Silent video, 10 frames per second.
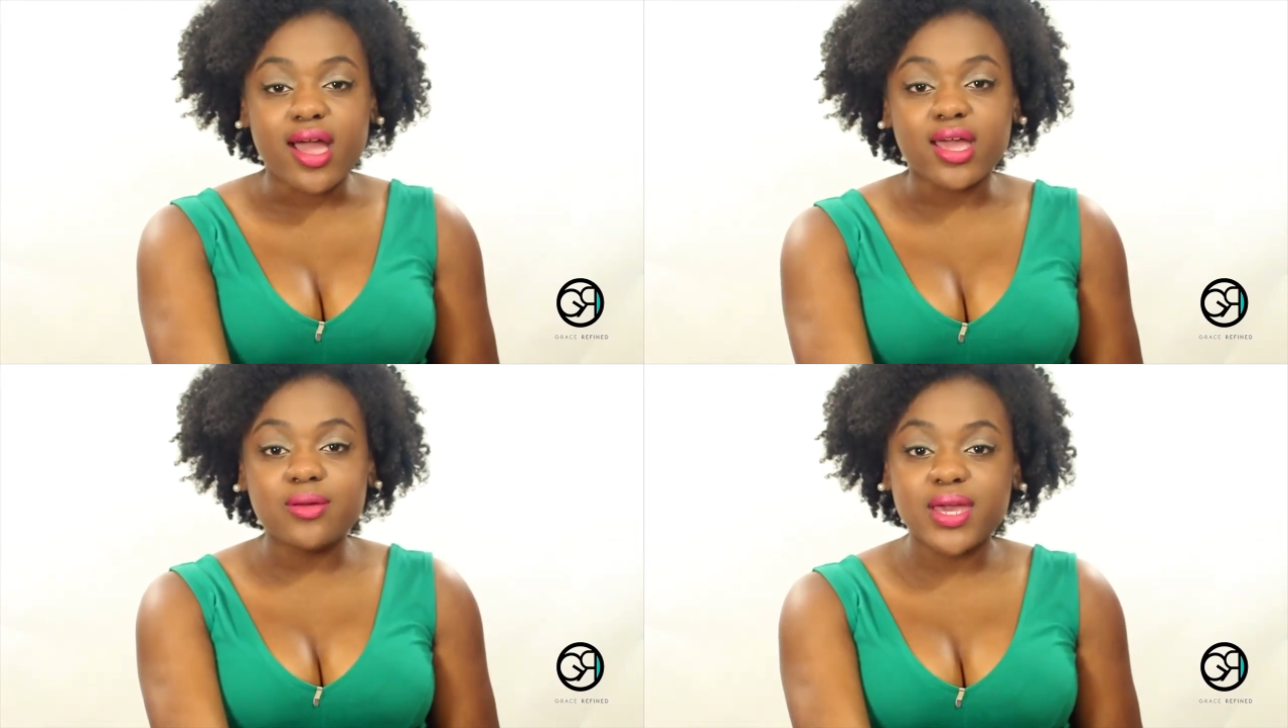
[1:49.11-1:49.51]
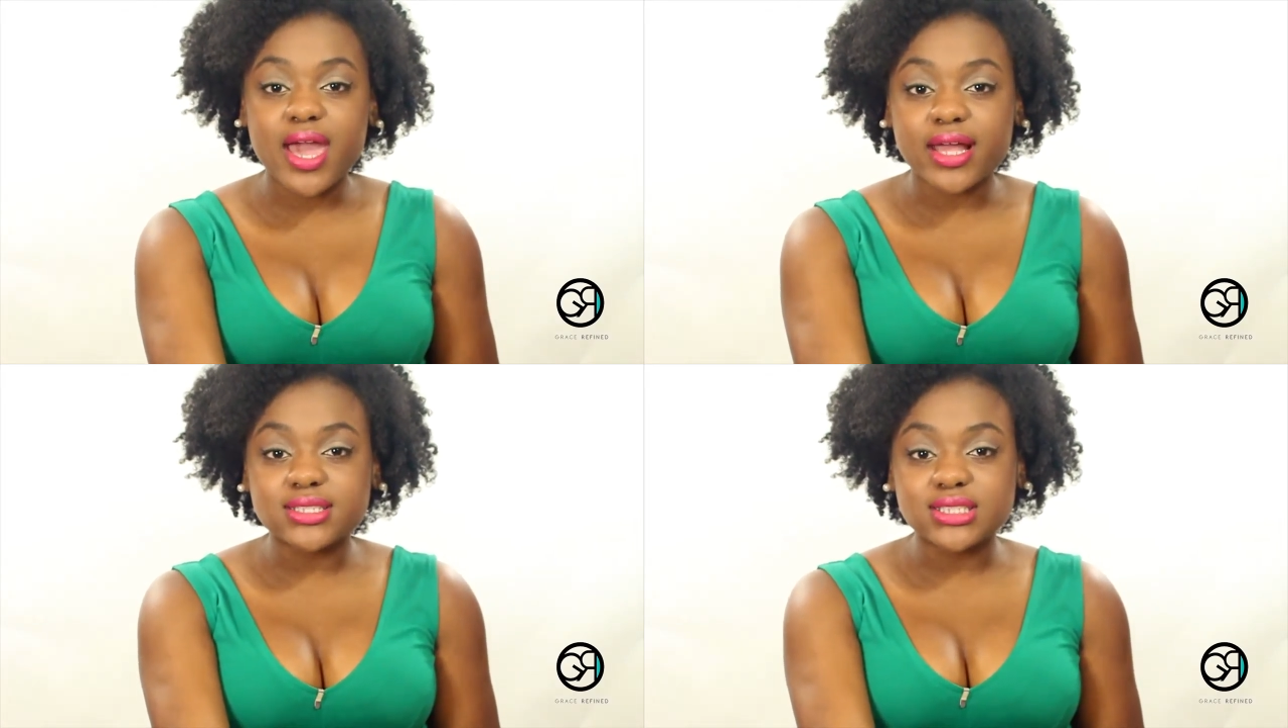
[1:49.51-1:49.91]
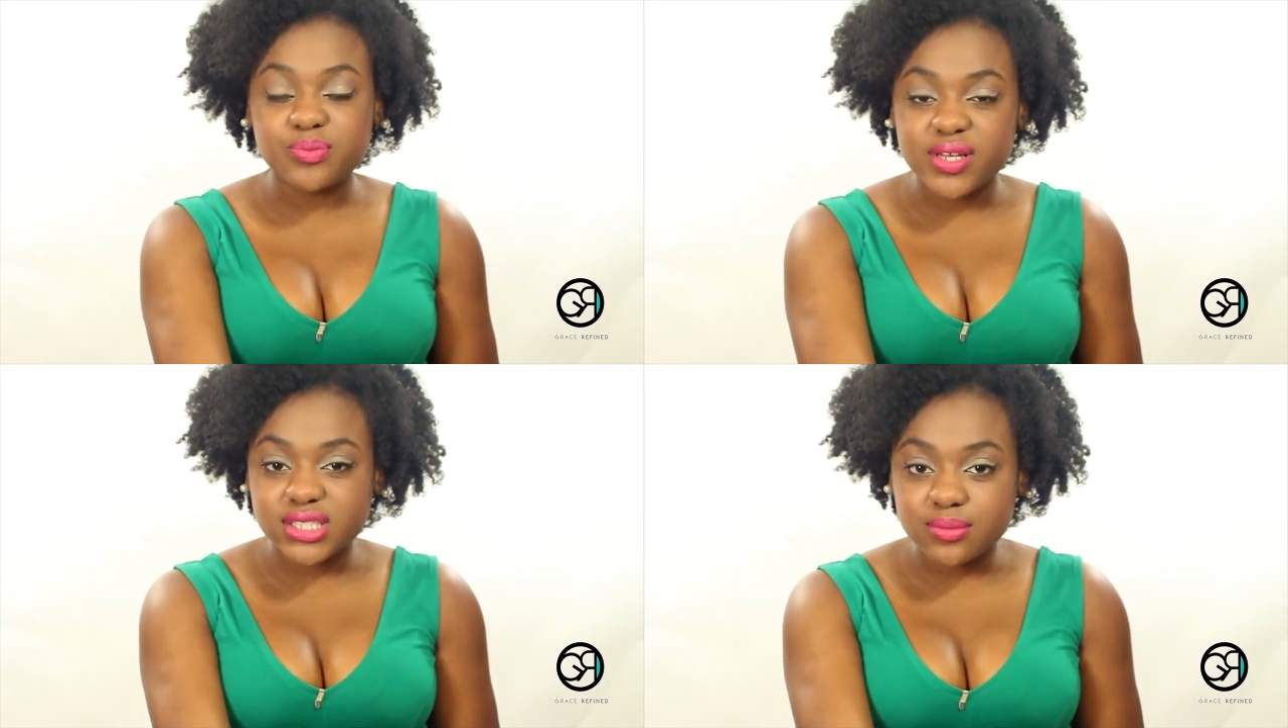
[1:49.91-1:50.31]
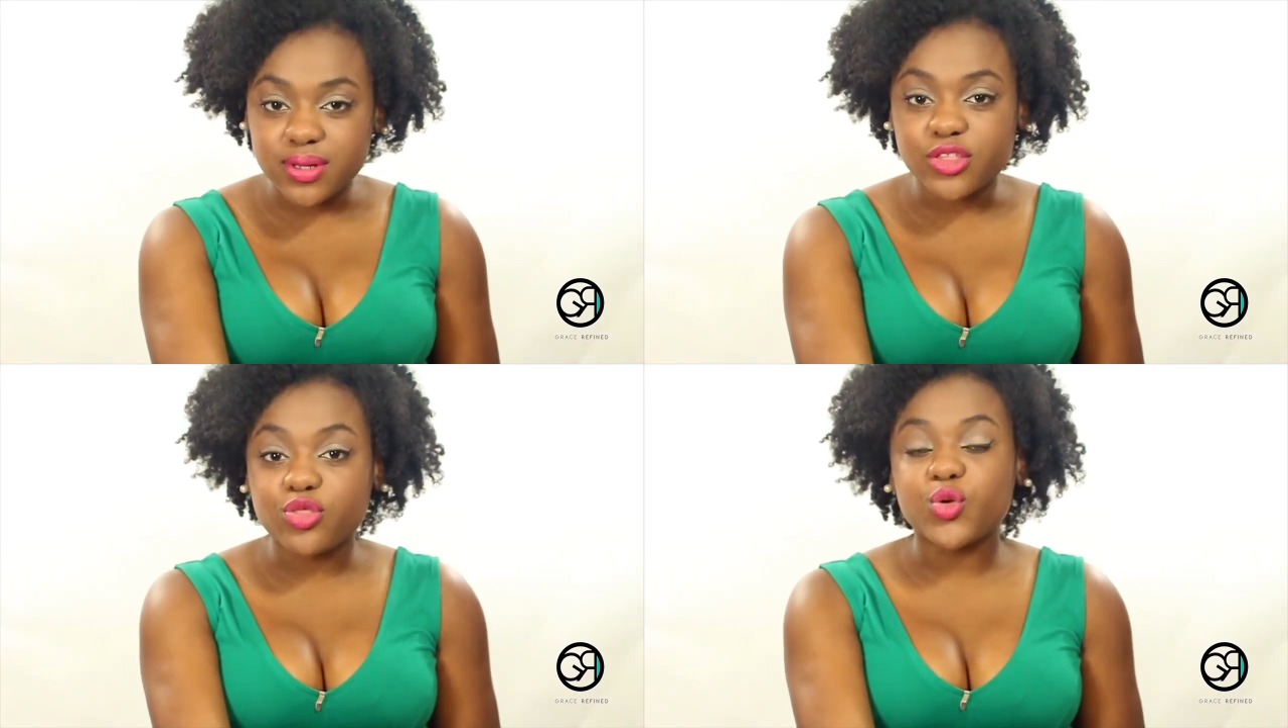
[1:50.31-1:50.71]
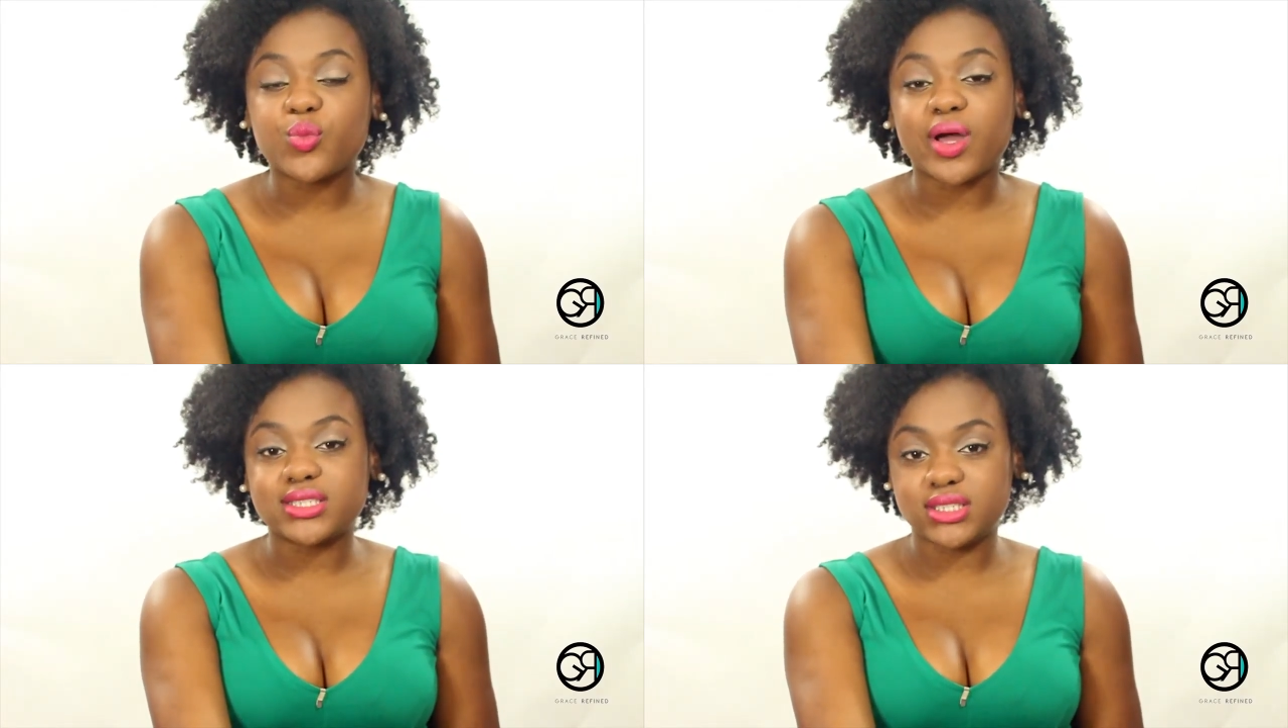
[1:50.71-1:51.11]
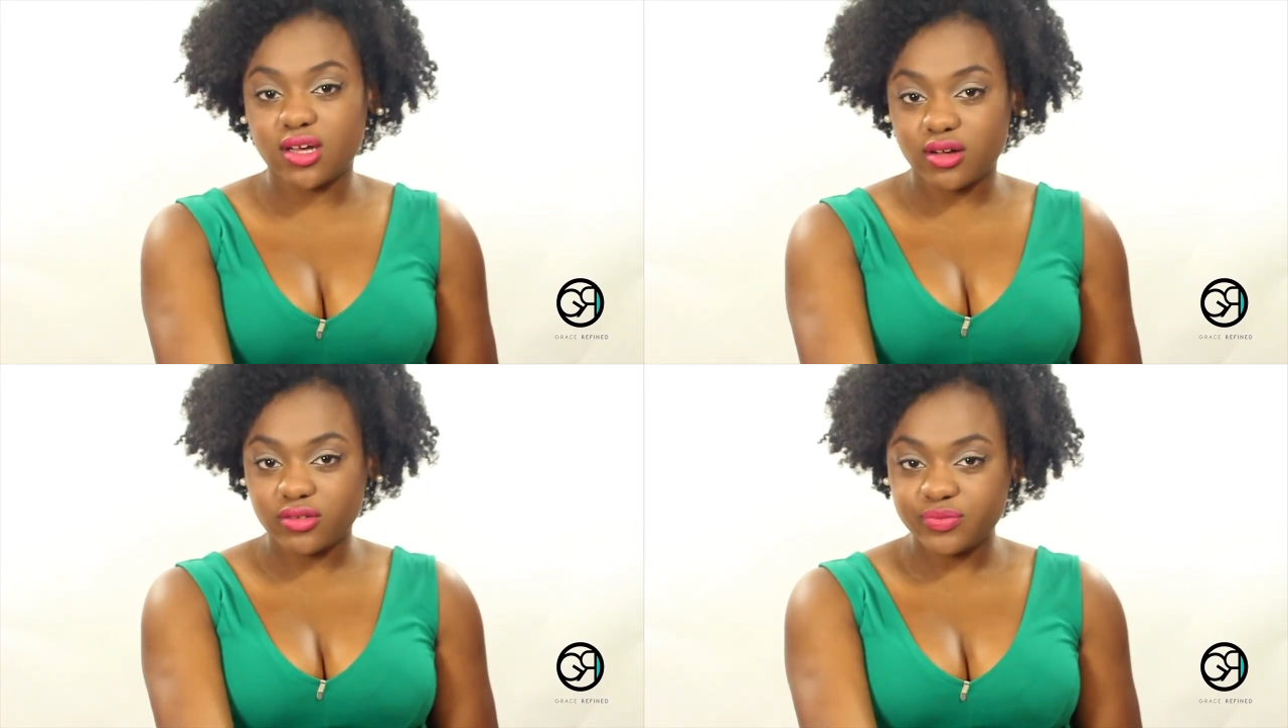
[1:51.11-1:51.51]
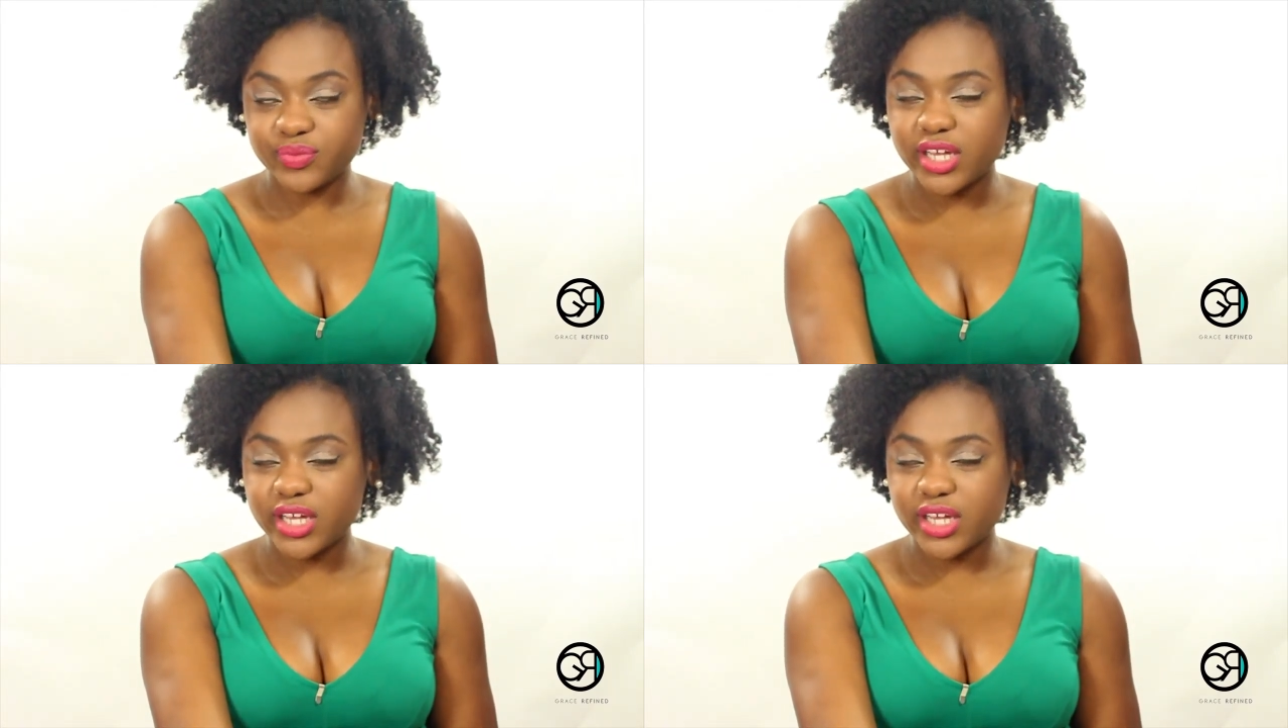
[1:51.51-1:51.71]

and he began to speak to me through myself.